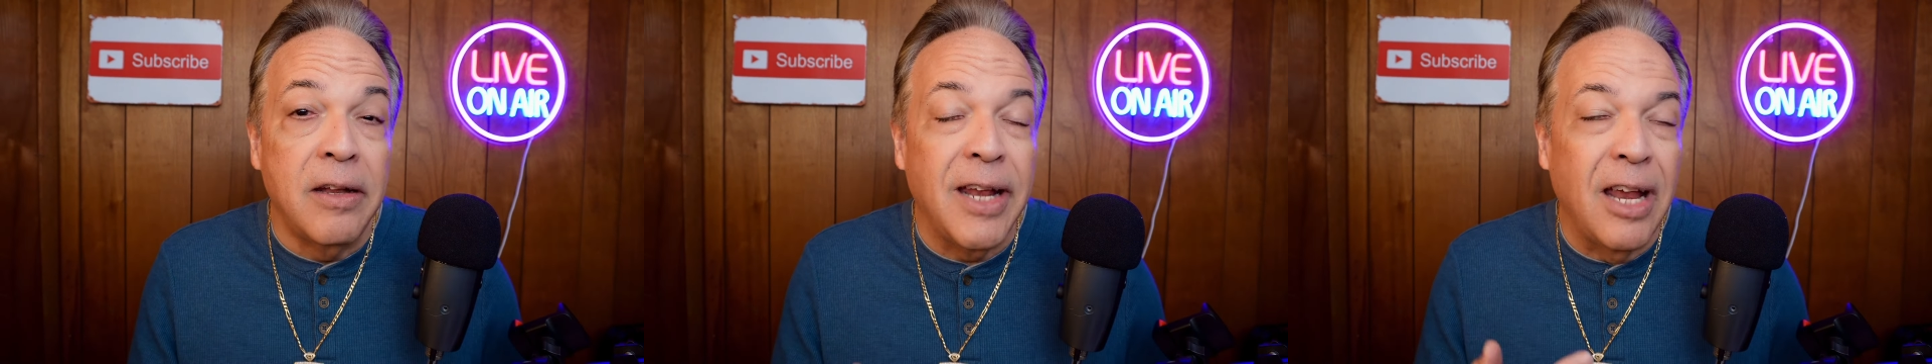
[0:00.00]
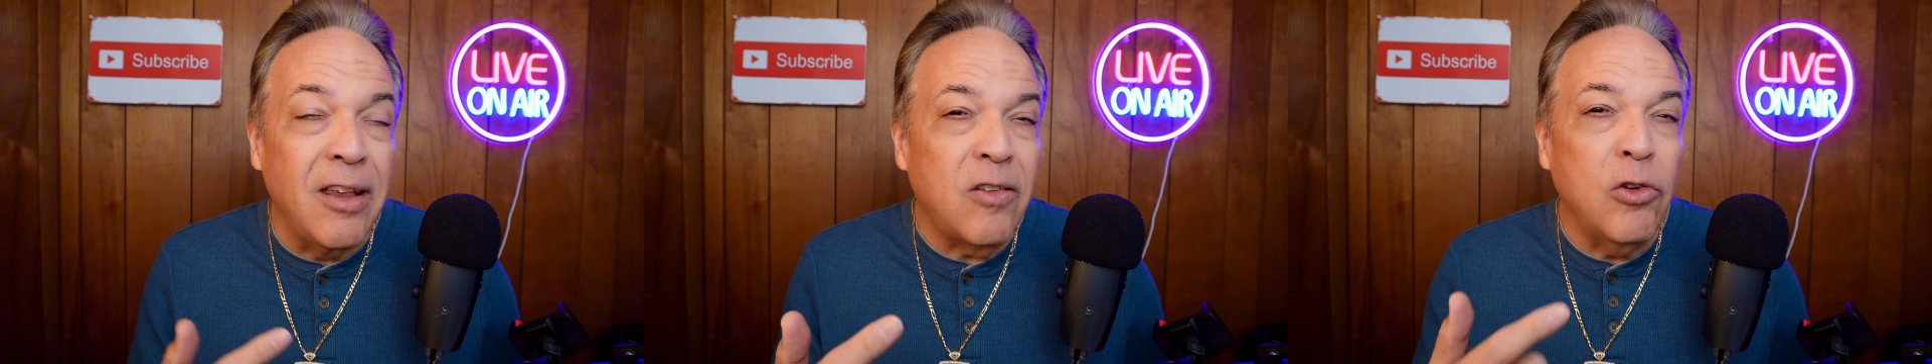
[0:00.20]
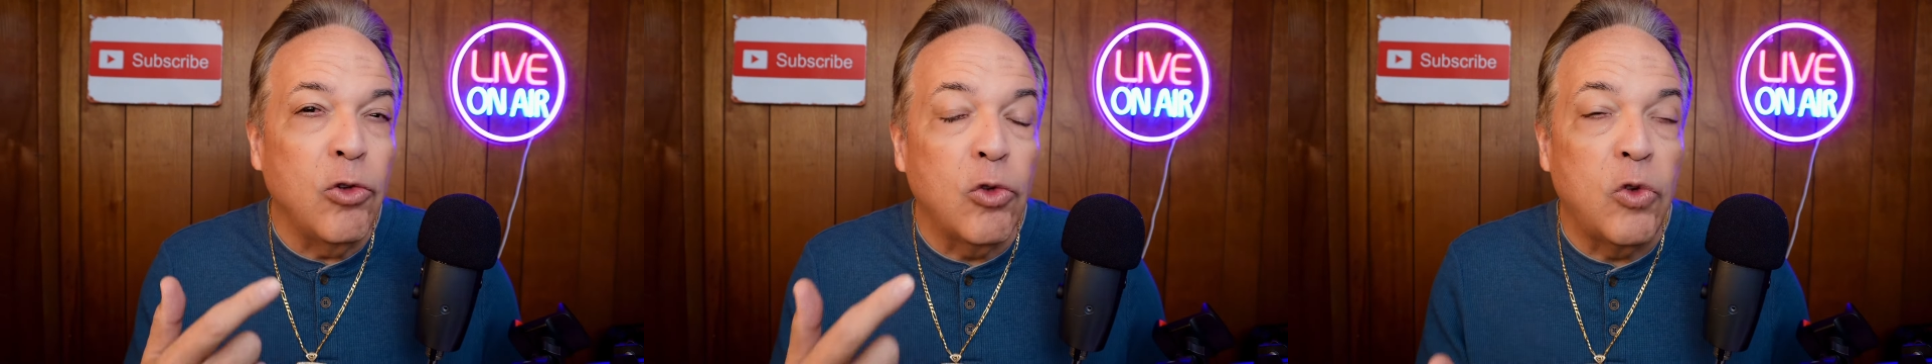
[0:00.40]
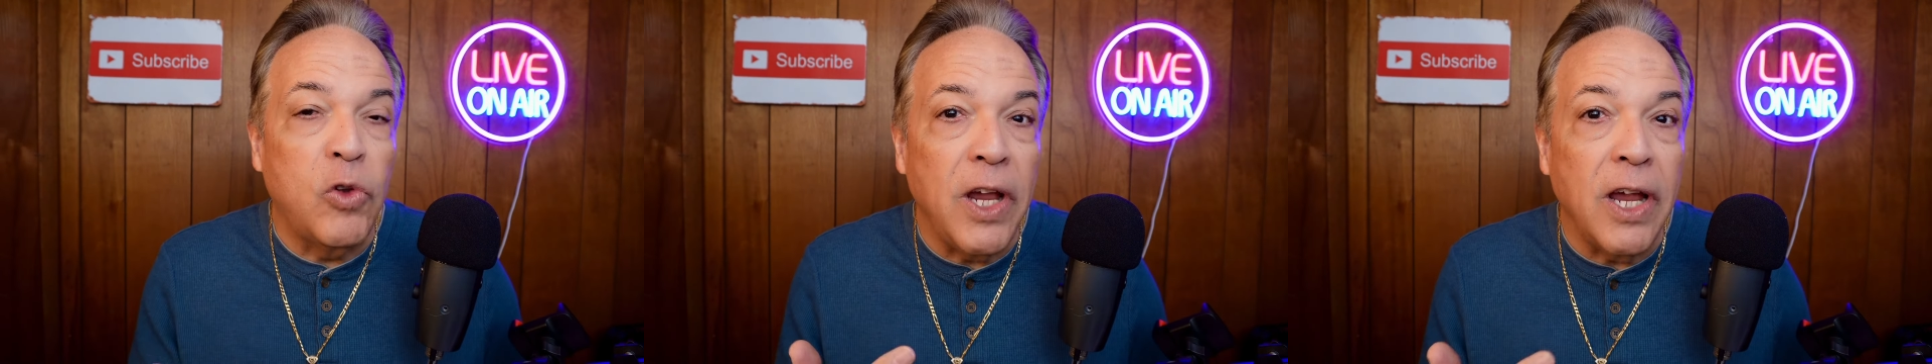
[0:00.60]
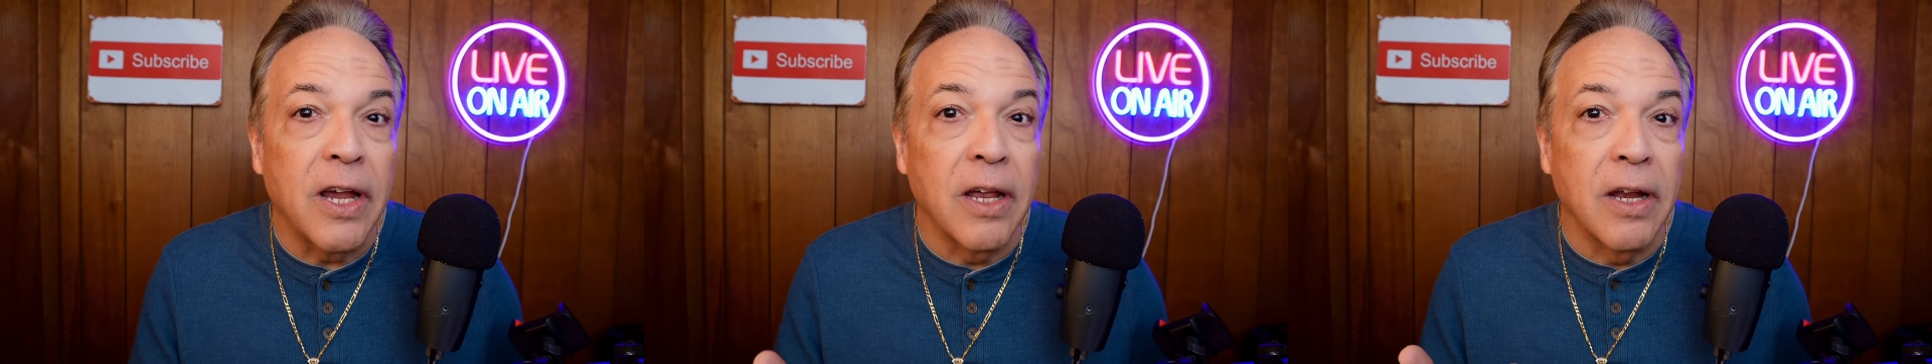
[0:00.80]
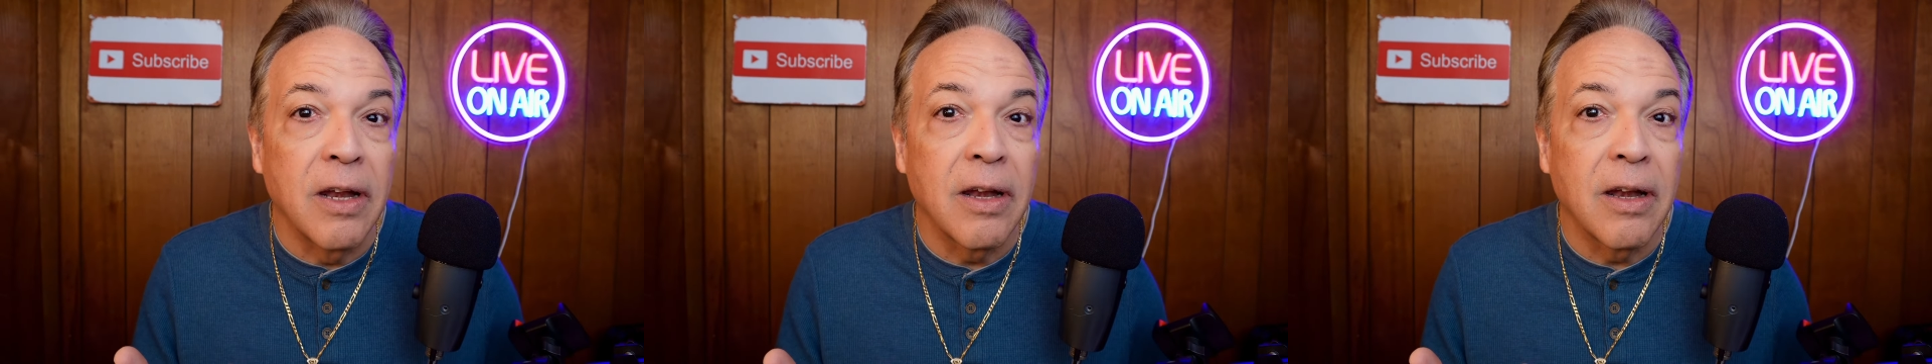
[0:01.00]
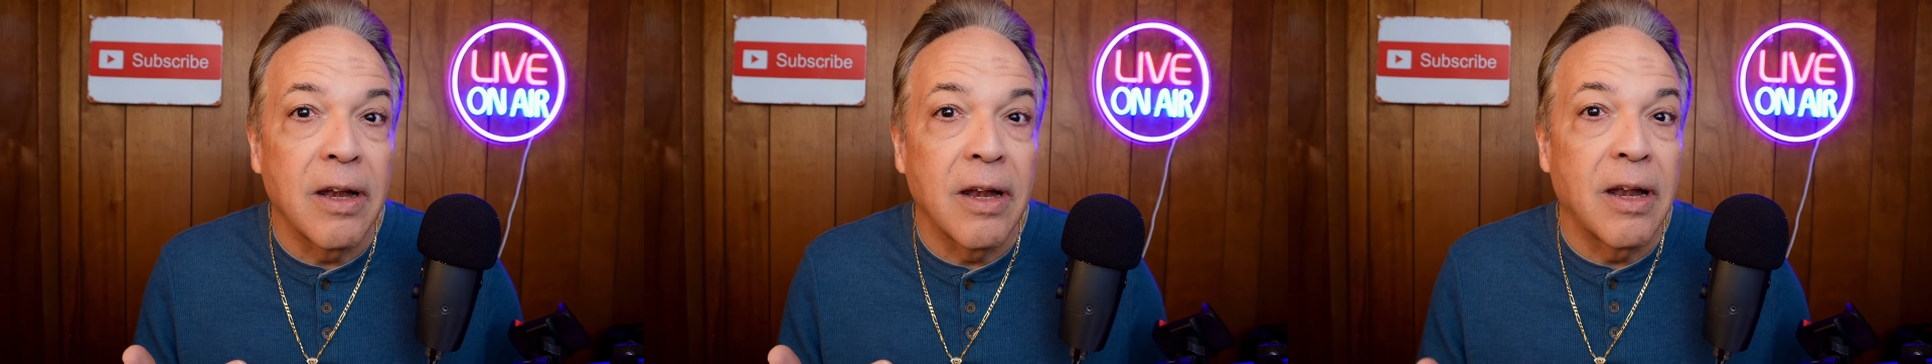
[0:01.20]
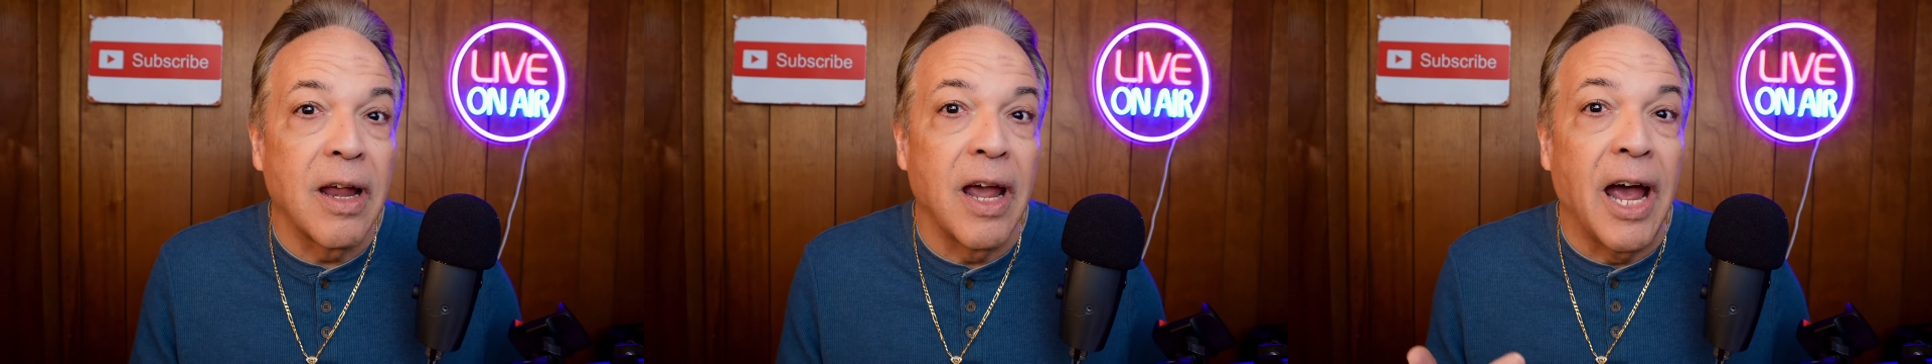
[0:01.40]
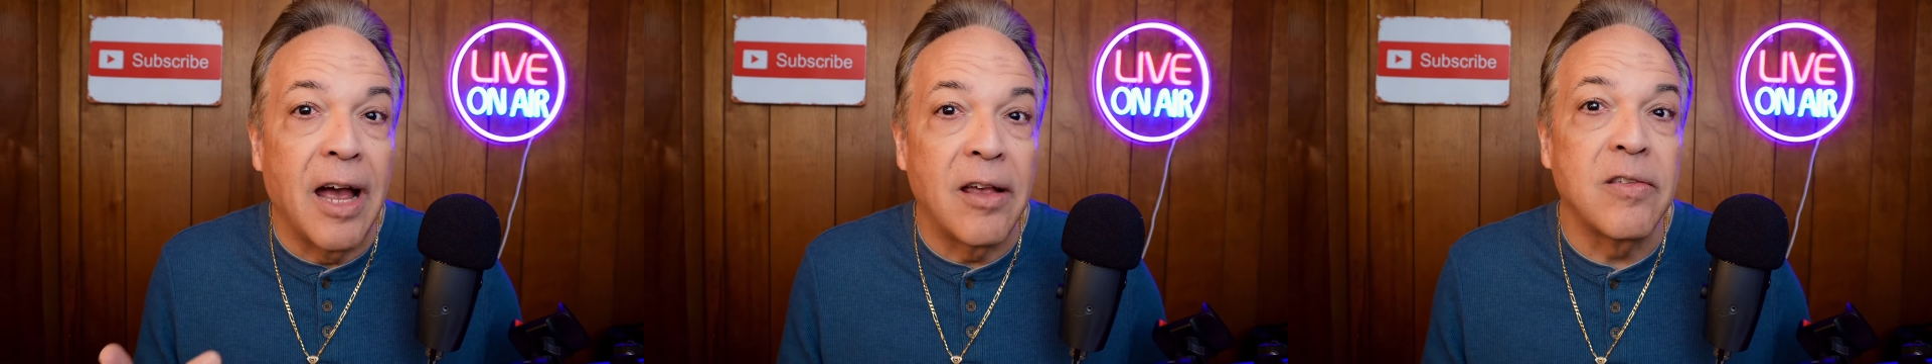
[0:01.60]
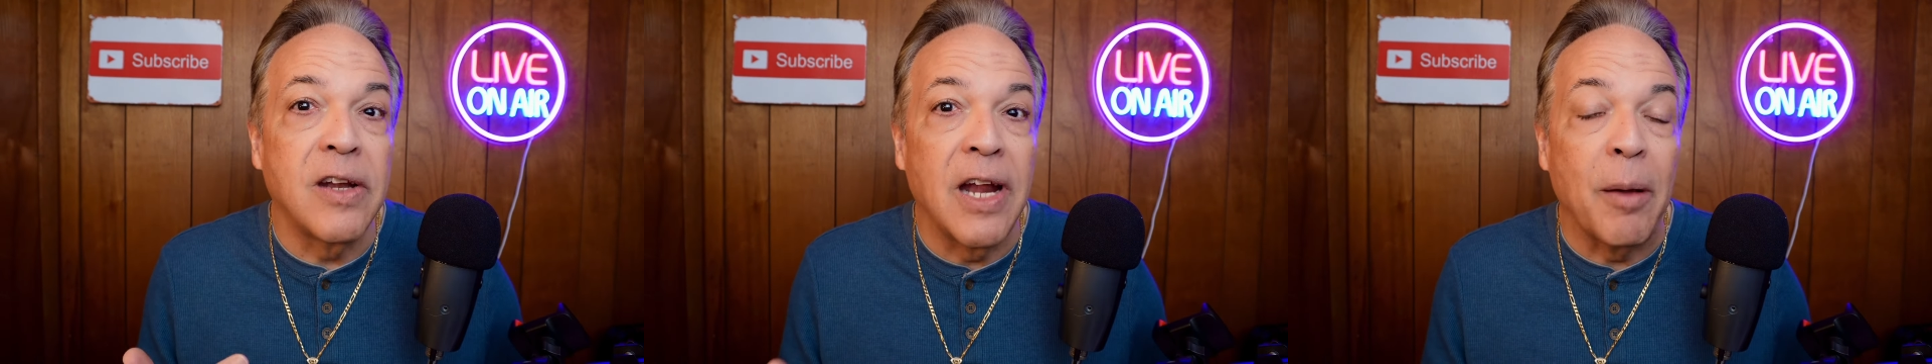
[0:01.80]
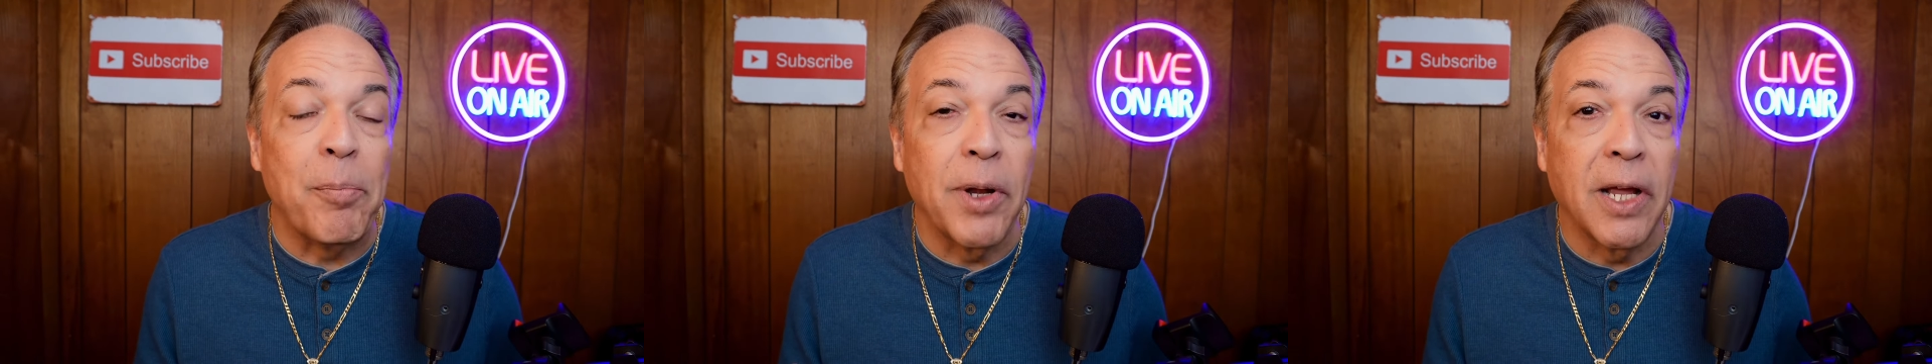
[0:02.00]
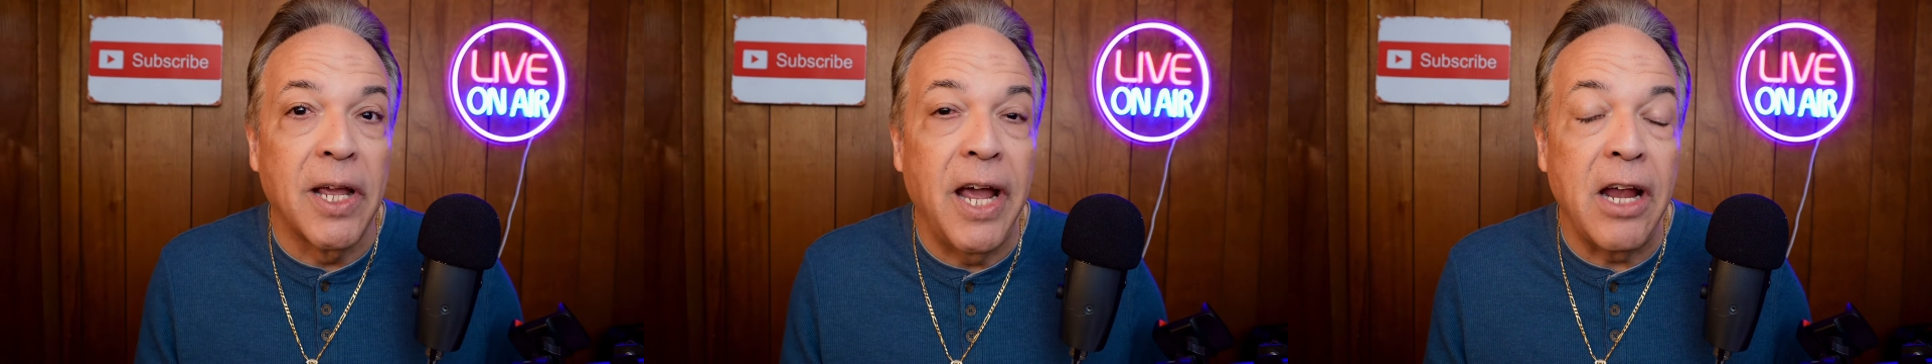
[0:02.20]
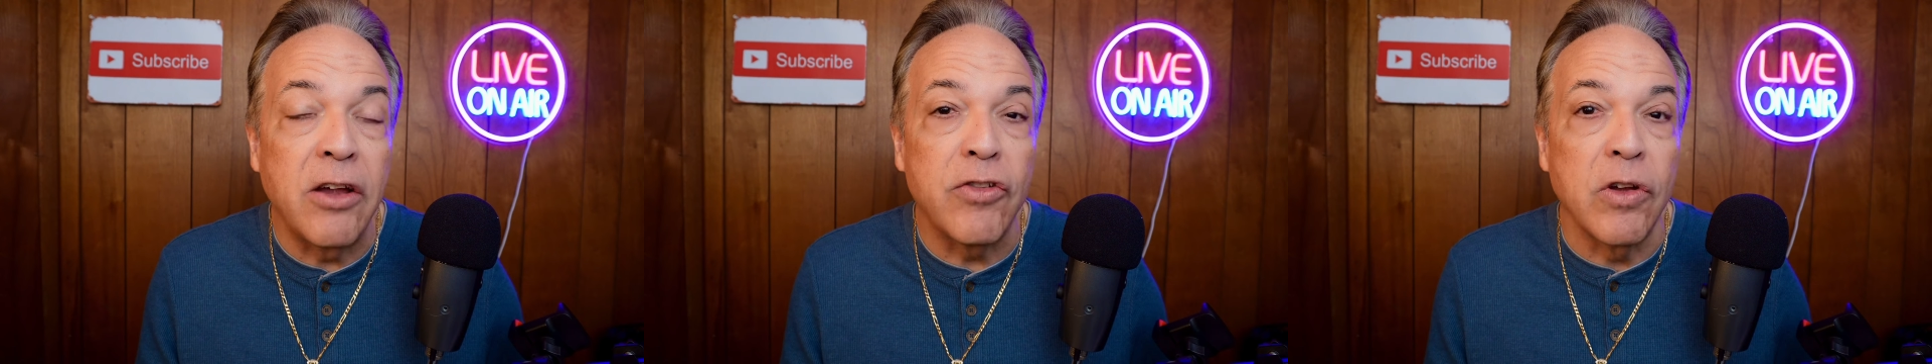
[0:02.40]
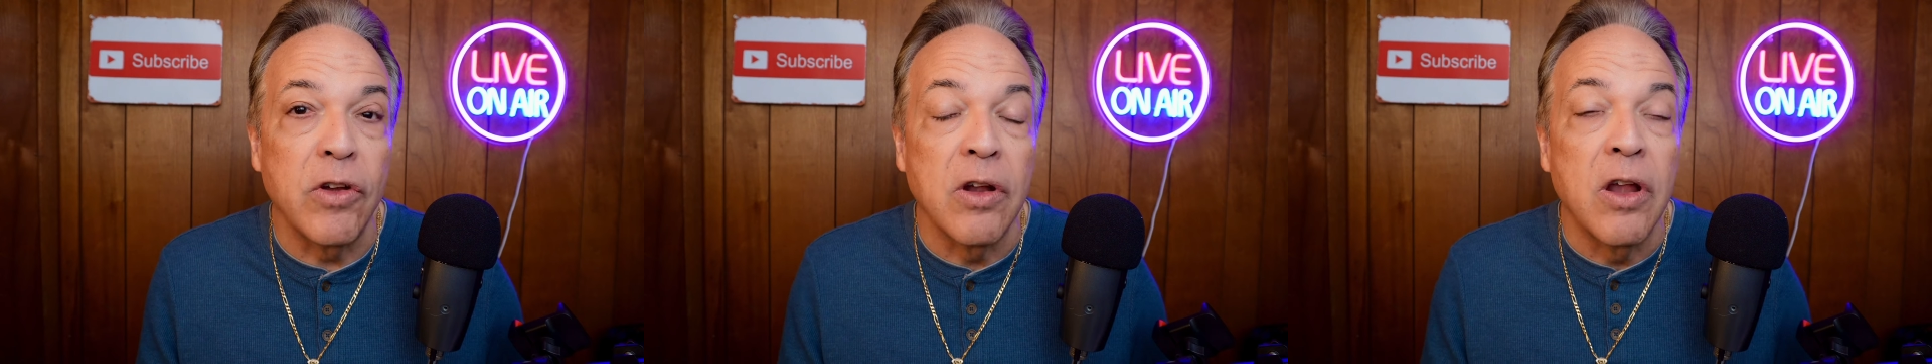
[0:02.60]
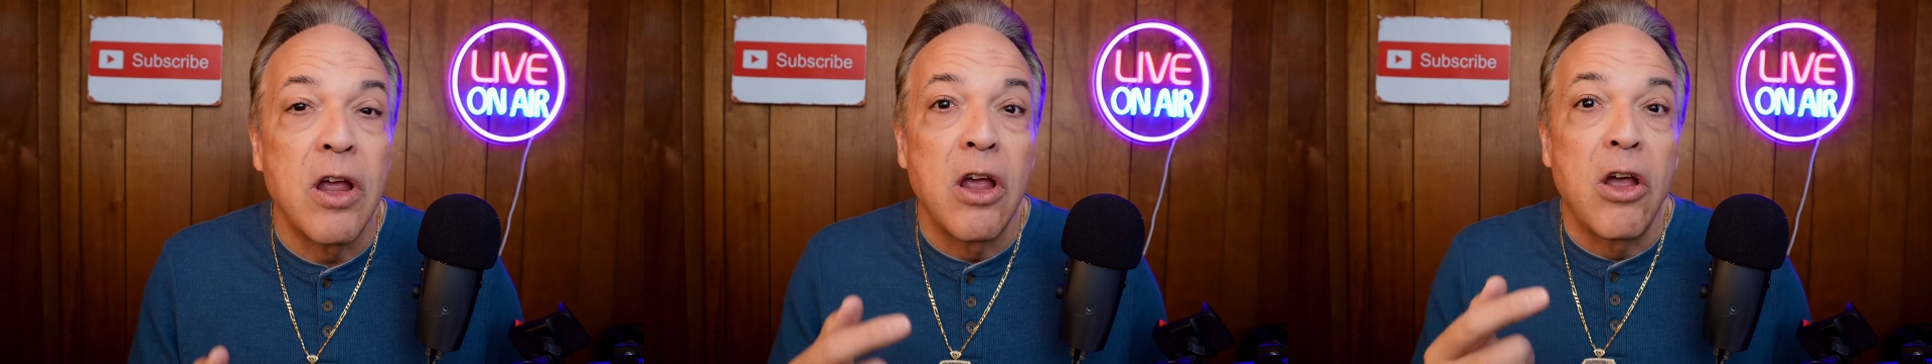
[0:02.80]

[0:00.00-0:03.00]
they still see it as an application.